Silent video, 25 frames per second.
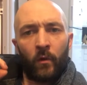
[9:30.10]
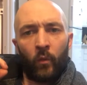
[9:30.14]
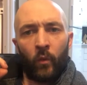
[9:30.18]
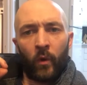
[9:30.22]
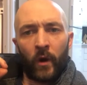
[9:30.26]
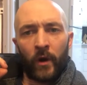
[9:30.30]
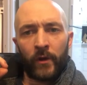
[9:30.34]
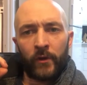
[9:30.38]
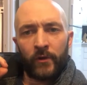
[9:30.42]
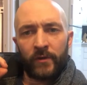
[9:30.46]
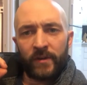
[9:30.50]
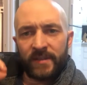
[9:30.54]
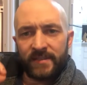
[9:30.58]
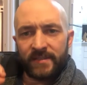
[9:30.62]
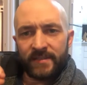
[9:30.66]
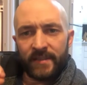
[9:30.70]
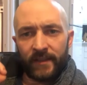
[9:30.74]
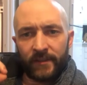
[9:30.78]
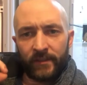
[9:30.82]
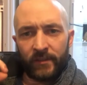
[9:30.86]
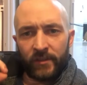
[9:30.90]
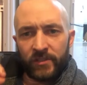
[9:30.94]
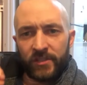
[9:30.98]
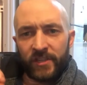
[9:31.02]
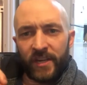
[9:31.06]
where you
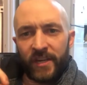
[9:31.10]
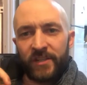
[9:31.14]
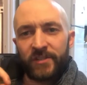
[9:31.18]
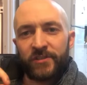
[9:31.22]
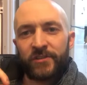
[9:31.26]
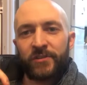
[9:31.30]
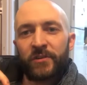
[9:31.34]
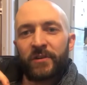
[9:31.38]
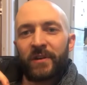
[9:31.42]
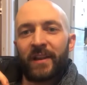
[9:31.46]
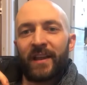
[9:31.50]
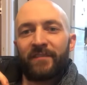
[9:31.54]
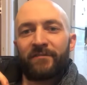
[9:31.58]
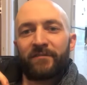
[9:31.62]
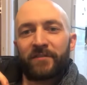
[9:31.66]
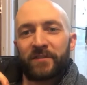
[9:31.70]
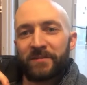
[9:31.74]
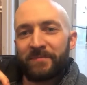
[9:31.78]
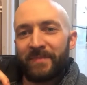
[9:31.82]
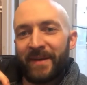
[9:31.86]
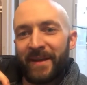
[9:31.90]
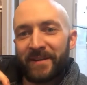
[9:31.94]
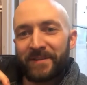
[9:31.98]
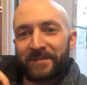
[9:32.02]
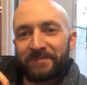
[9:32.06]
decide to change your life for
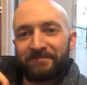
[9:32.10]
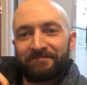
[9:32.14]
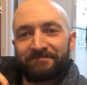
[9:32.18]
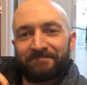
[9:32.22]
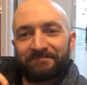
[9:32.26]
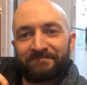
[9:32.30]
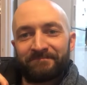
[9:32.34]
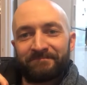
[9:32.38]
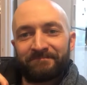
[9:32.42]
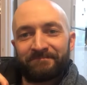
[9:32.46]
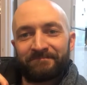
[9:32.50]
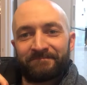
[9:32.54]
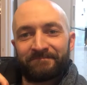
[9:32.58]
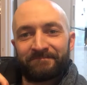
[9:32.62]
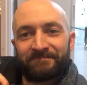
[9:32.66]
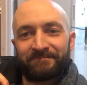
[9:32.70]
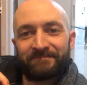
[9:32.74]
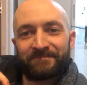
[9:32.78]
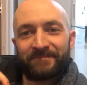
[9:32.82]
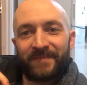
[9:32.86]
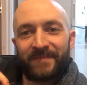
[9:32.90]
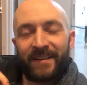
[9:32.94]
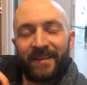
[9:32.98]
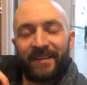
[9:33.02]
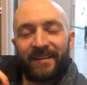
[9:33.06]
the better.
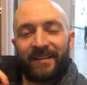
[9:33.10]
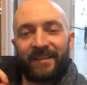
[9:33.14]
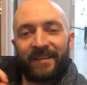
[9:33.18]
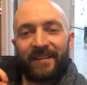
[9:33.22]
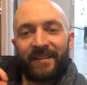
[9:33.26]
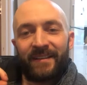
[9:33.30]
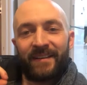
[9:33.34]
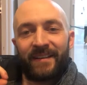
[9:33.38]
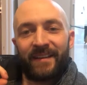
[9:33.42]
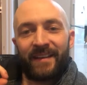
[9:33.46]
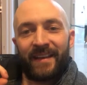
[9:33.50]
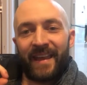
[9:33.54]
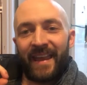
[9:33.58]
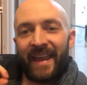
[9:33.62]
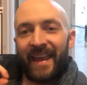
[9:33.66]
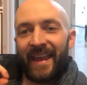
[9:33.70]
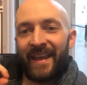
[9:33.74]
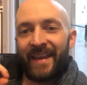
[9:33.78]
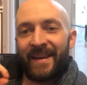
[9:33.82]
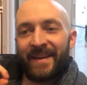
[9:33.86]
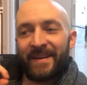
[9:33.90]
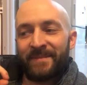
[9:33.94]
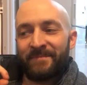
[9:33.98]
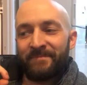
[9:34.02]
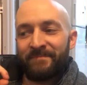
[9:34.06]

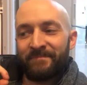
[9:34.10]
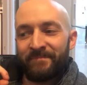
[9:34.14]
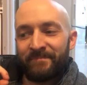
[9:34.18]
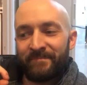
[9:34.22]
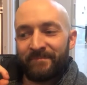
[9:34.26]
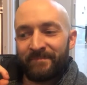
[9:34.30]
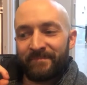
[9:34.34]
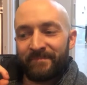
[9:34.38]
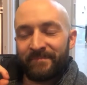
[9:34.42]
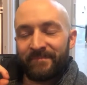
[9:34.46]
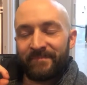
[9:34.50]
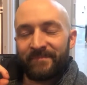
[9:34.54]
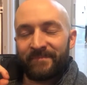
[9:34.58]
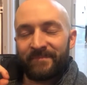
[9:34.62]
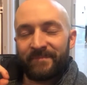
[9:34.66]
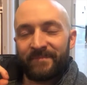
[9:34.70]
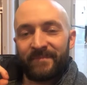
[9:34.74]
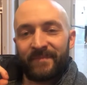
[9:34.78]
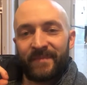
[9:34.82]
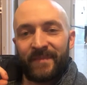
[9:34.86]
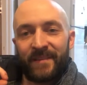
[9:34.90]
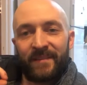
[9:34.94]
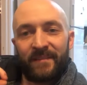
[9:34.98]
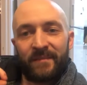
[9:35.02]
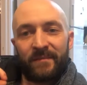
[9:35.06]
And
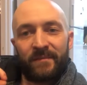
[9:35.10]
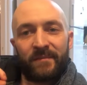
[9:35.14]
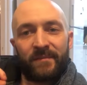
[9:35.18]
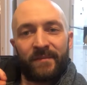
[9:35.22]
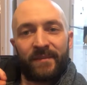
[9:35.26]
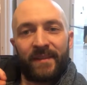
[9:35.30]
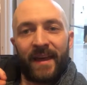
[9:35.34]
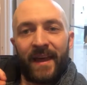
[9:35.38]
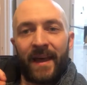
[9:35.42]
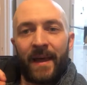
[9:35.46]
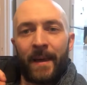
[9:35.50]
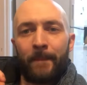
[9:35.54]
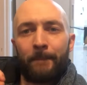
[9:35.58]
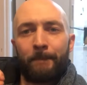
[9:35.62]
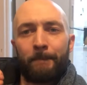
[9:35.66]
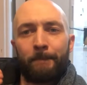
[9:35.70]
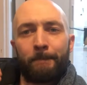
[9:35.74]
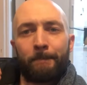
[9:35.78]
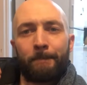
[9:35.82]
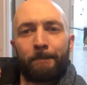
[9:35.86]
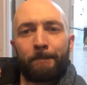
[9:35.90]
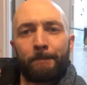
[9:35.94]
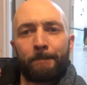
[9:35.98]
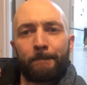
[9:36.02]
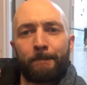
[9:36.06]
that
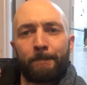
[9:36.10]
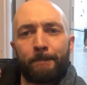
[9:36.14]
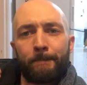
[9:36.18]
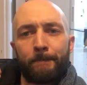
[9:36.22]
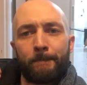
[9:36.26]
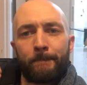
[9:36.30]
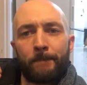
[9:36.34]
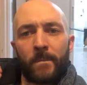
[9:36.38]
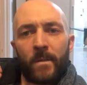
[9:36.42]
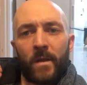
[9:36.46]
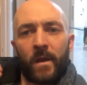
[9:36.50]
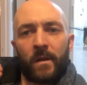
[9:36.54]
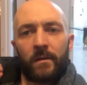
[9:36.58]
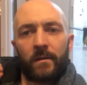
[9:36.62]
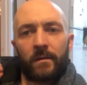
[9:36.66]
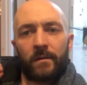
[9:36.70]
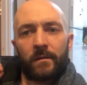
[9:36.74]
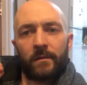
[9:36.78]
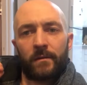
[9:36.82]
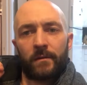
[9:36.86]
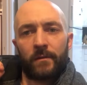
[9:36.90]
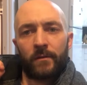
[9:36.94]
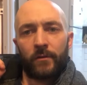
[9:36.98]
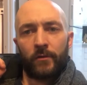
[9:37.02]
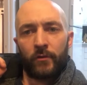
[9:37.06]

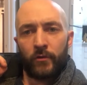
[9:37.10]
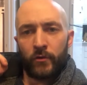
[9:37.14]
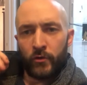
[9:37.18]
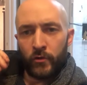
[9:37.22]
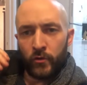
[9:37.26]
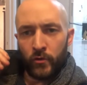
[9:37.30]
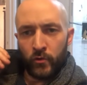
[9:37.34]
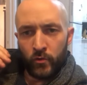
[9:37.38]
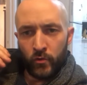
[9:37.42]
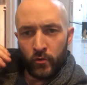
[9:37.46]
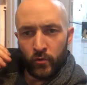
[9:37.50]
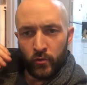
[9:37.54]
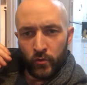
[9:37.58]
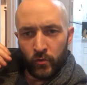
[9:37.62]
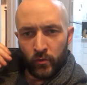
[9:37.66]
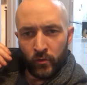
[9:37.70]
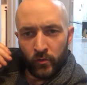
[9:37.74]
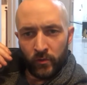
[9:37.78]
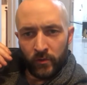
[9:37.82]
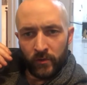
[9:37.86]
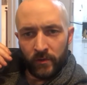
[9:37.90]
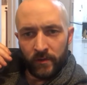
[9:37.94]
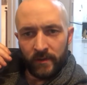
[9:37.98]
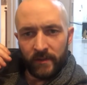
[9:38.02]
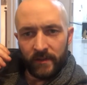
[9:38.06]
you
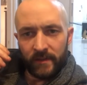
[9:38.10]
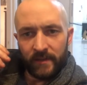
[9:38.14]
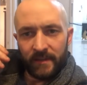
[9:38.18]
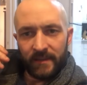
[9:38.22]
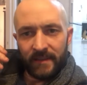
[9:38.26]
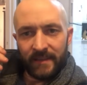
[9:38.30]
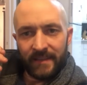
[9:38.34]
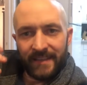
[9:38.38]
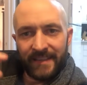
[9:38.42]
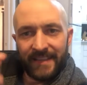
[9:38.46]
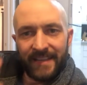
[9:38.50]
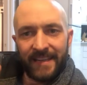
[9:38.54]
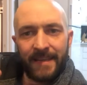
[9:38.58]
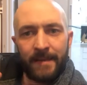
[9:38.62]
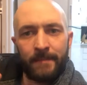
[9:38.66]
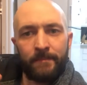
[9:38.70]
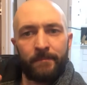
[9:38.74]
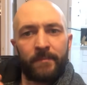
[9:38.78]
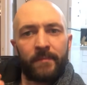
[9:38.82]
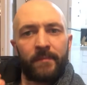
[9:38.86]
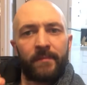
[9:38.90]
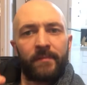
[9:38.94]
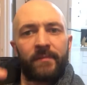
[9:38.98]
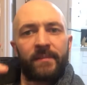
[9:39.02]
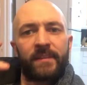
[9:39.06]
keep
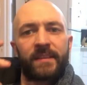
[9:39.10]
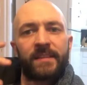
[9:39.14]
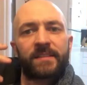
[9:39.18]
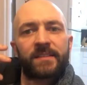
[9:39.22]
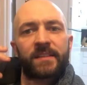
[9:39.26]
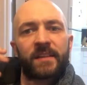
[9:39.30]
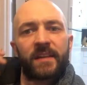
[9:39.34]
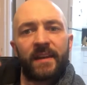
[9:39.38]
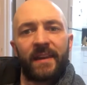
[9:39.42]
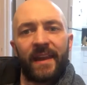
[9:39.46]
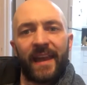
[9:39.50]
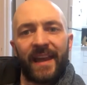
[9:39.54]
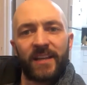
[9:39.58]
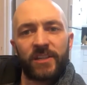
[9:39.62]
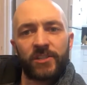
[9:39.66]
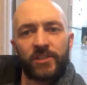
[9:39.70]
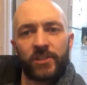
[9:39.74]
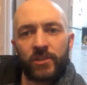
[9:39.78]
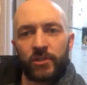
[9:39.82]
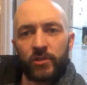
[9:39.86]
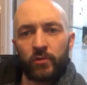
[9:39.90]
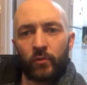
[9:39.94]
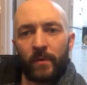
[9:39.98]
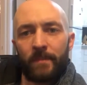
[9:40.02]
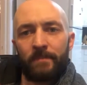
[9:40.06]
these
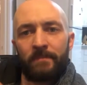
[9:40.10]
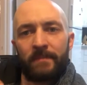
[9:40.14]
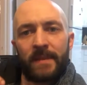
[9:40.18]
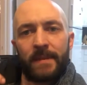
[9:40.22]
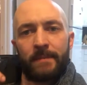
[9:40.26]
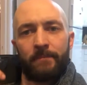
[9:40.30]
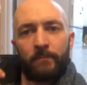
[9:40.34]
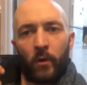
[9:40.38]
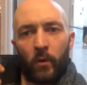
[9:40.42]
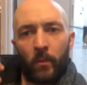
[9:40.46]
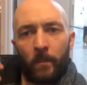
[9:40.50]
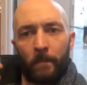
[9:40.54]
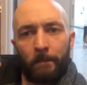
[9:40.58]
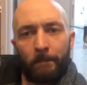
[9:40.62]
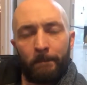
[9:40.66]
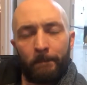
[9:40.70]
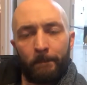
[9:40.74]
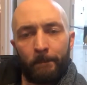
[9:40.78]
connections with people